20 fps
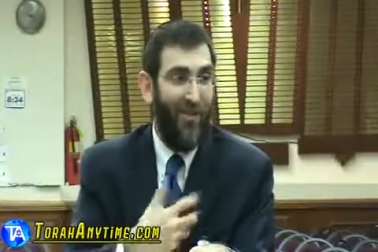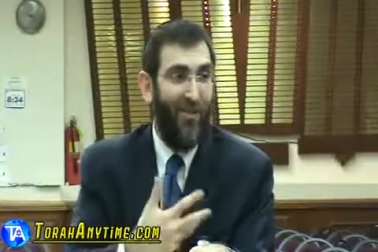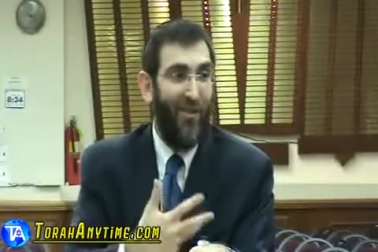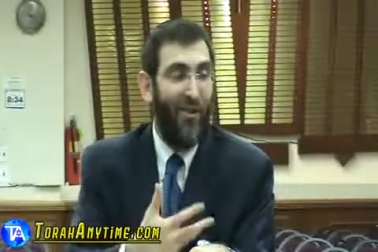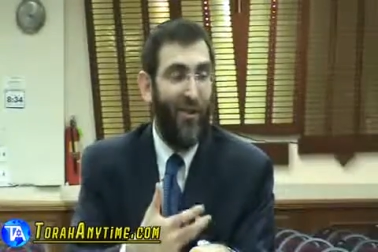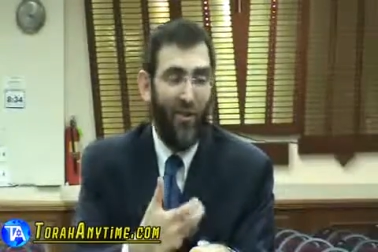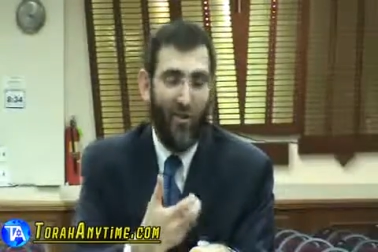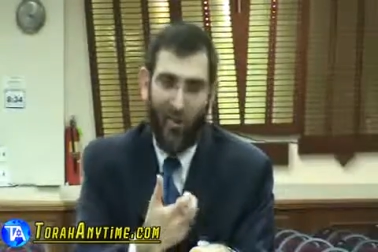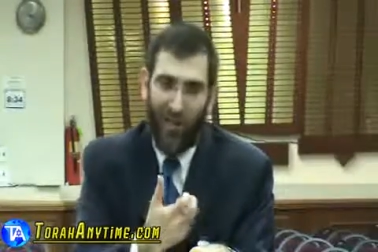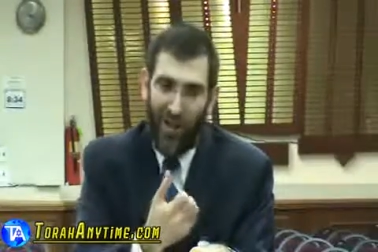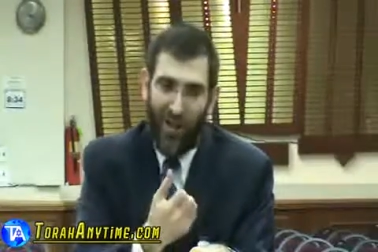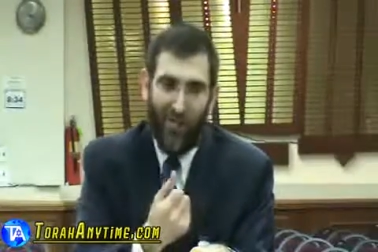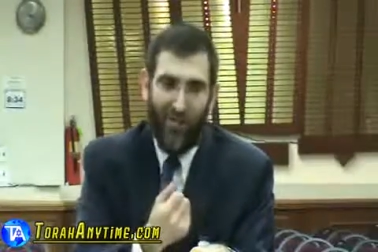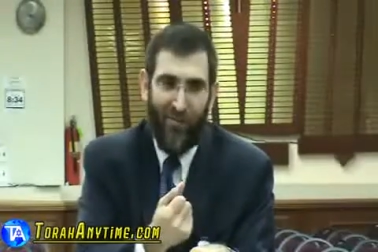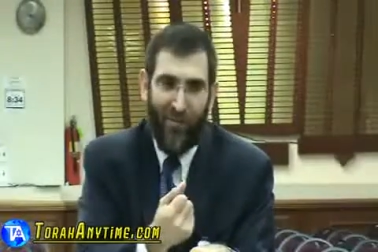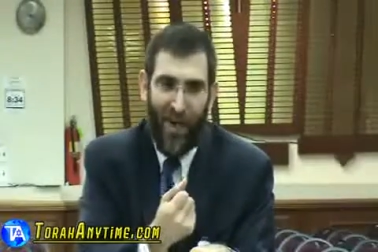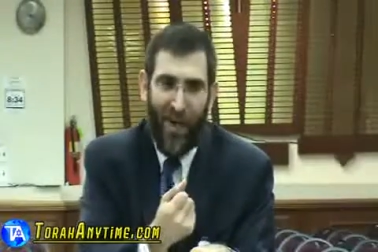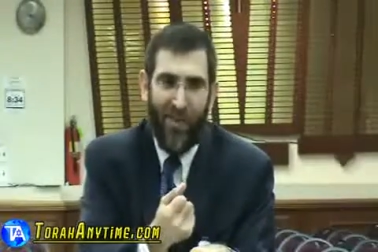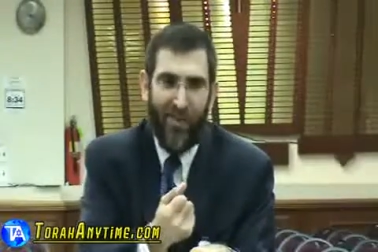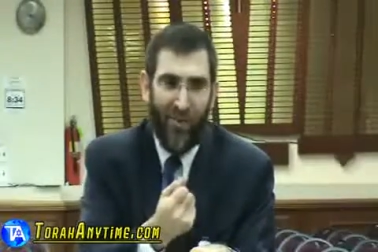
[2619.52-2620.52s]
I feel to you
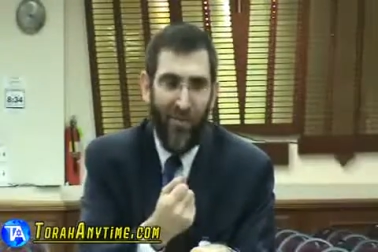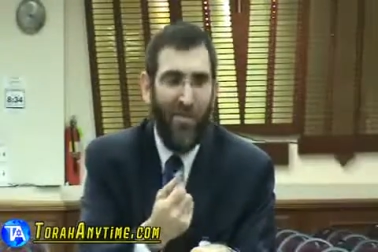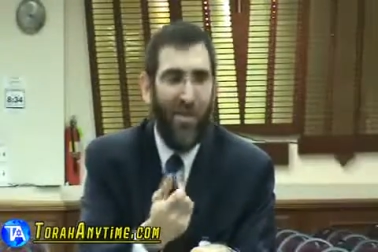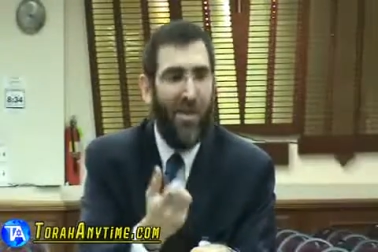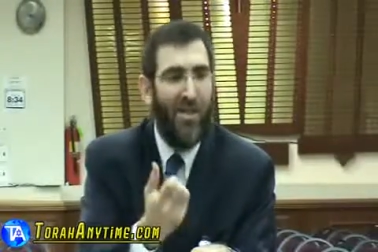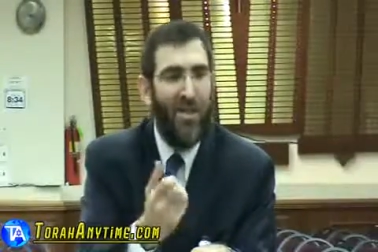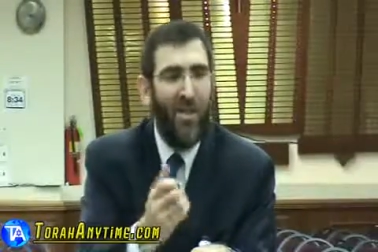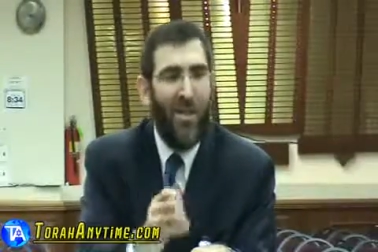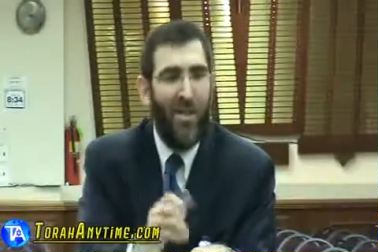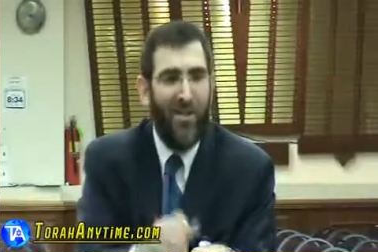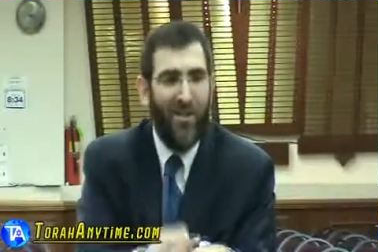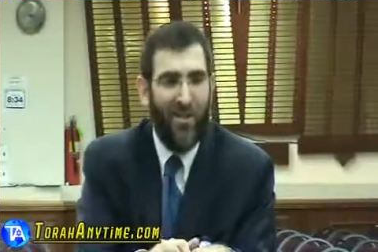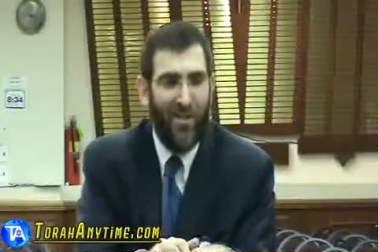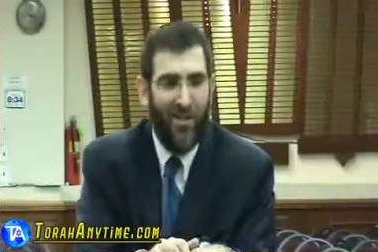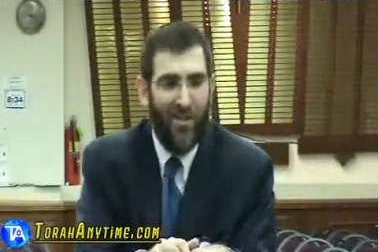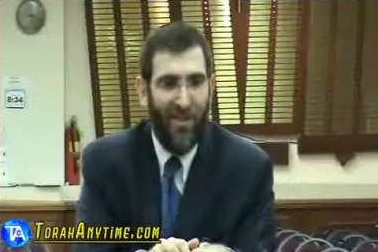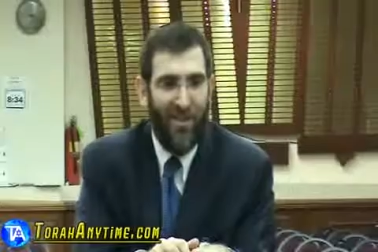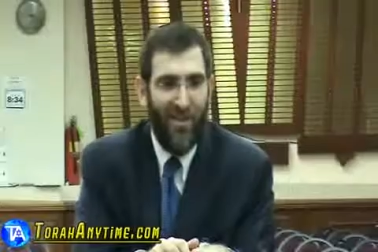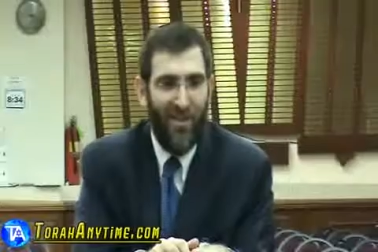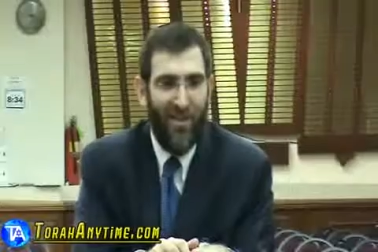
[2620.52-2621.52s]
like a father. You're my son
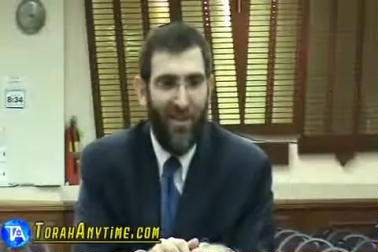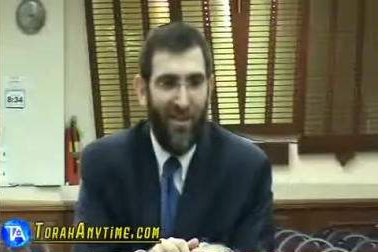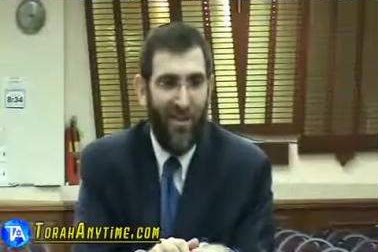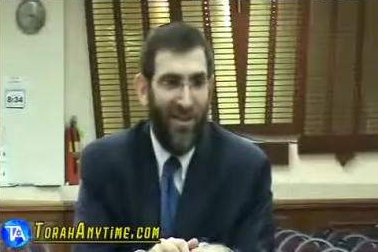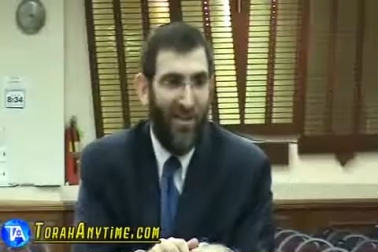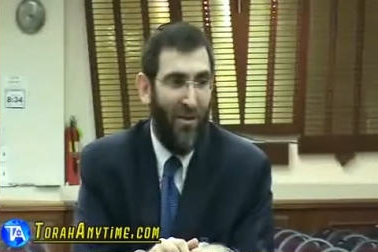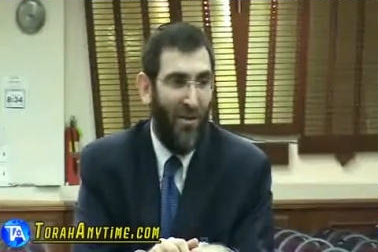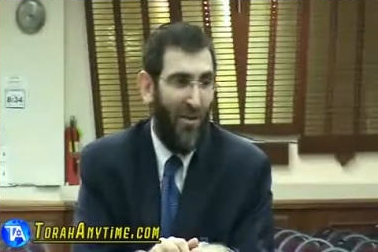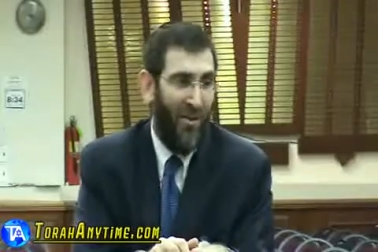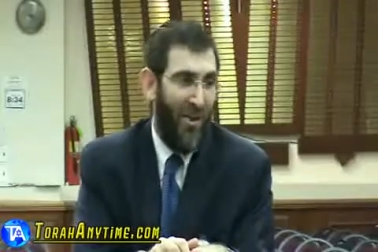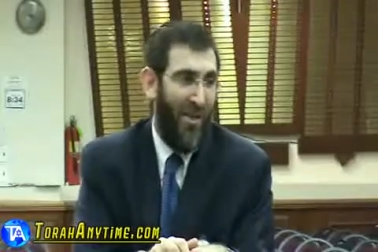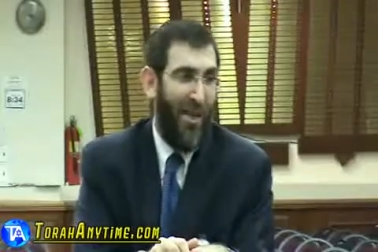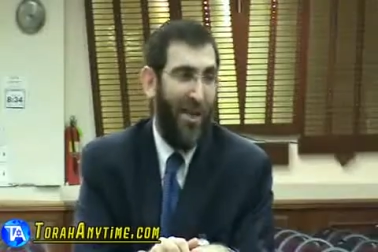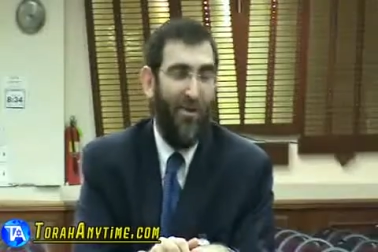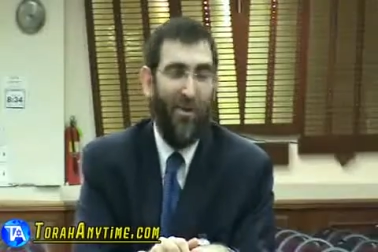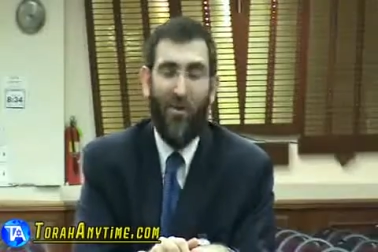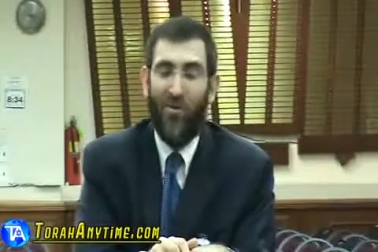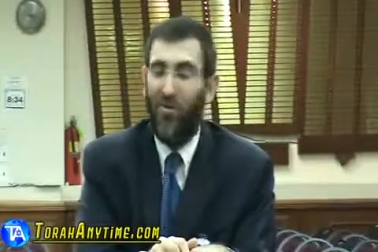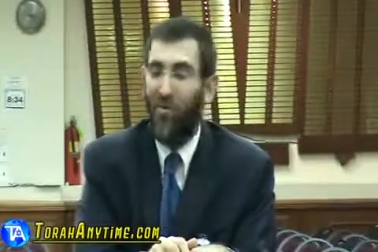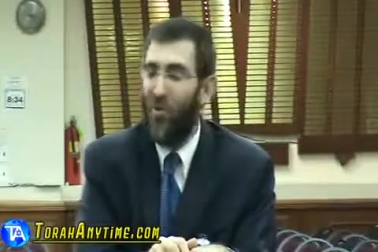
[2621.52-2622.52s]
you not get
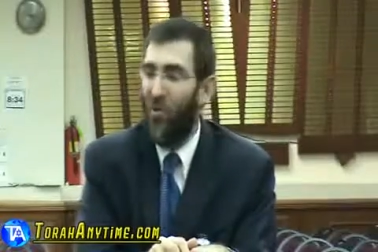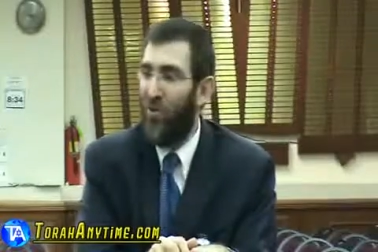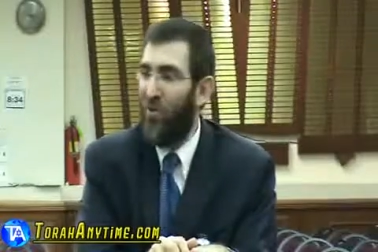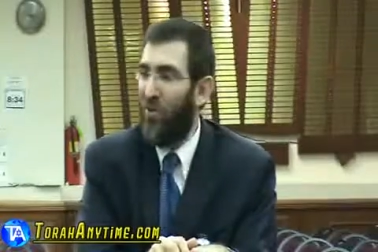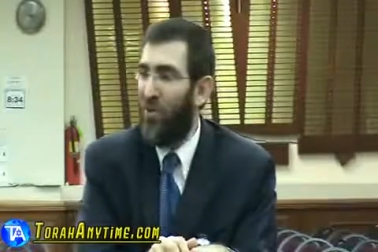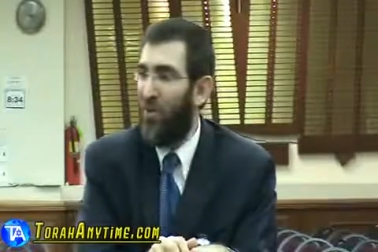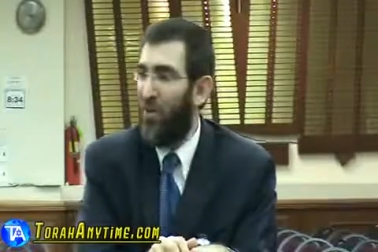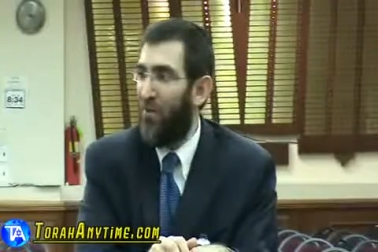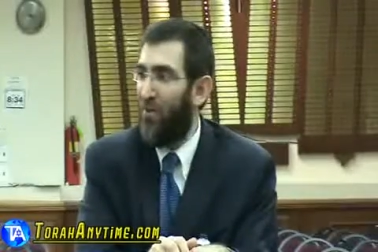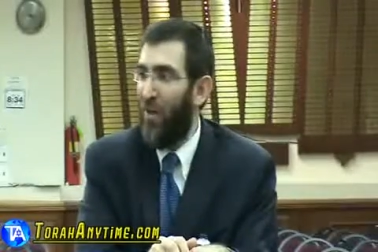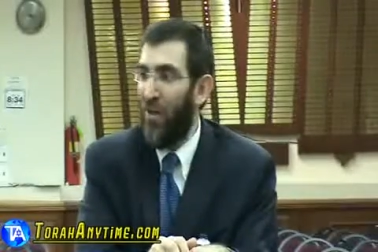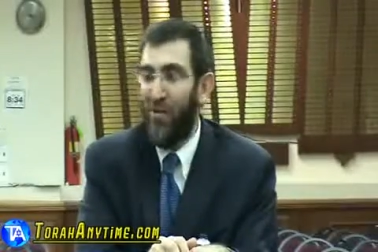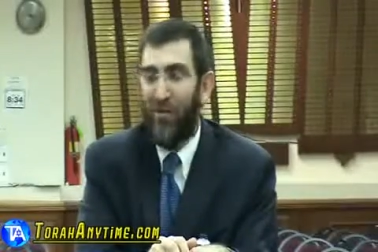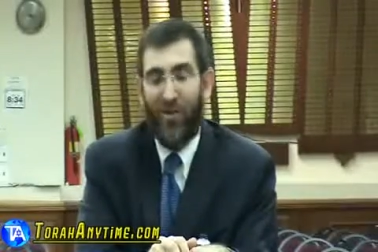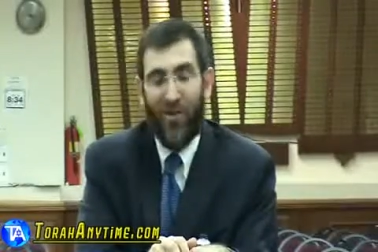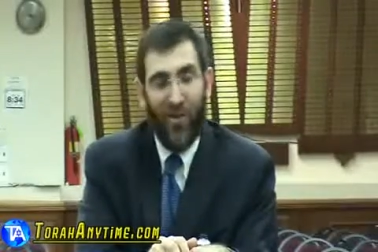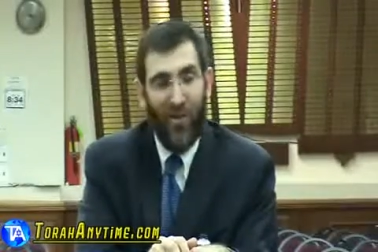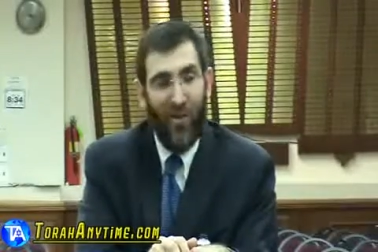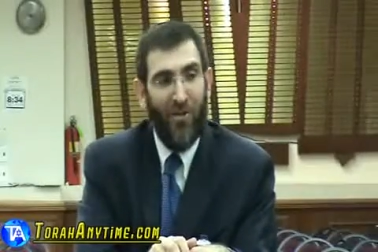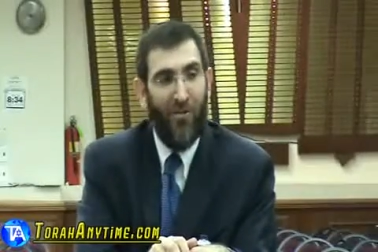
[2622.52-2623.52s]
angry at your children so
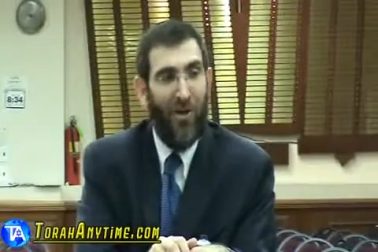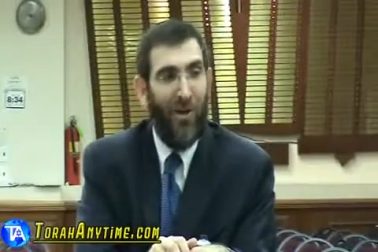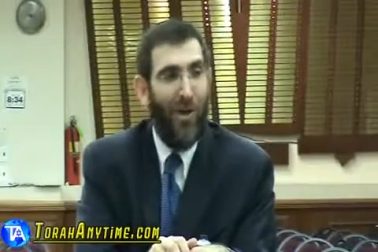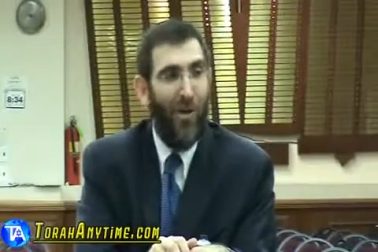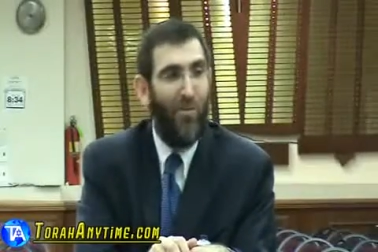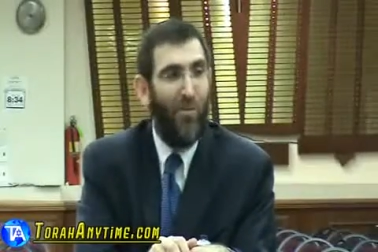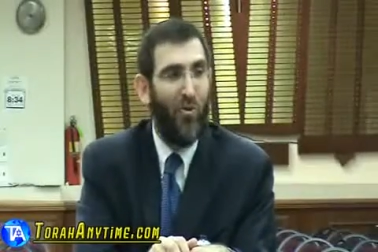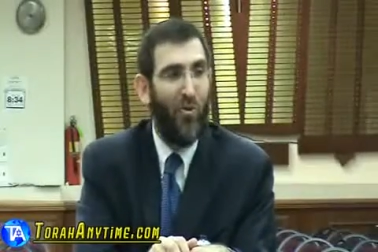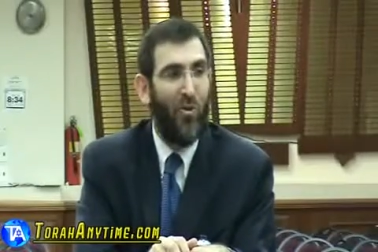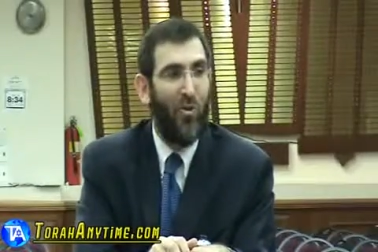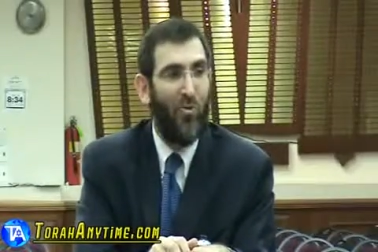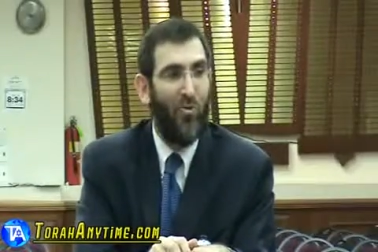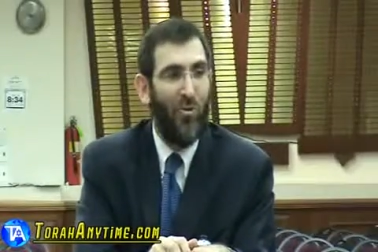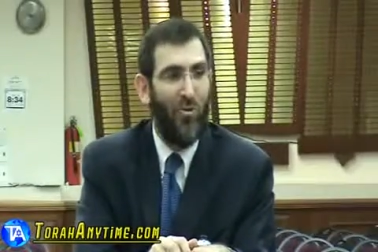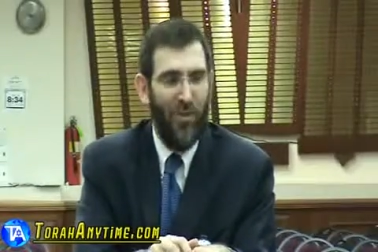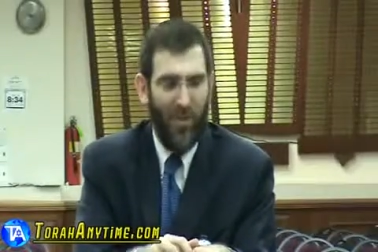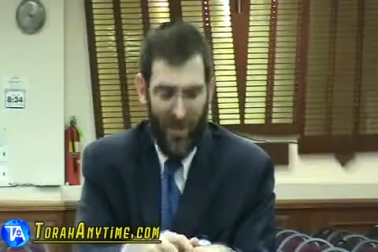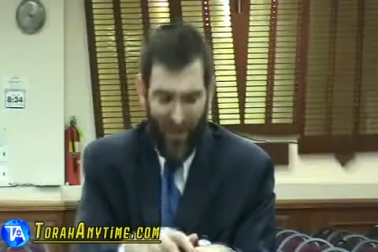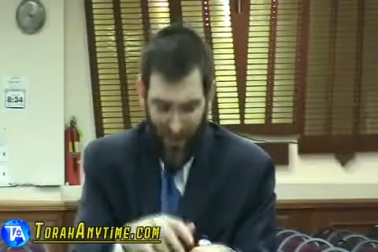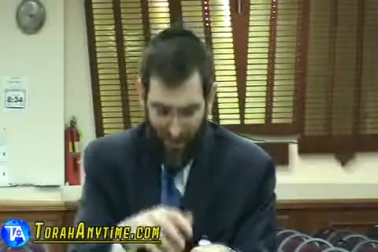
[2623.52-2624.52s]
much. You know, you want to help your
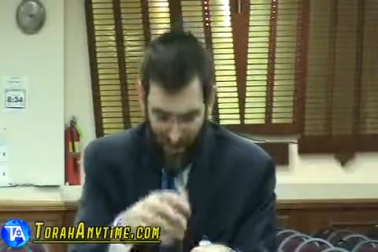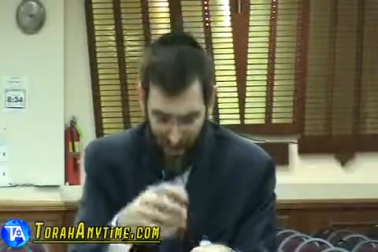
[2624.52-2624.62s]
children.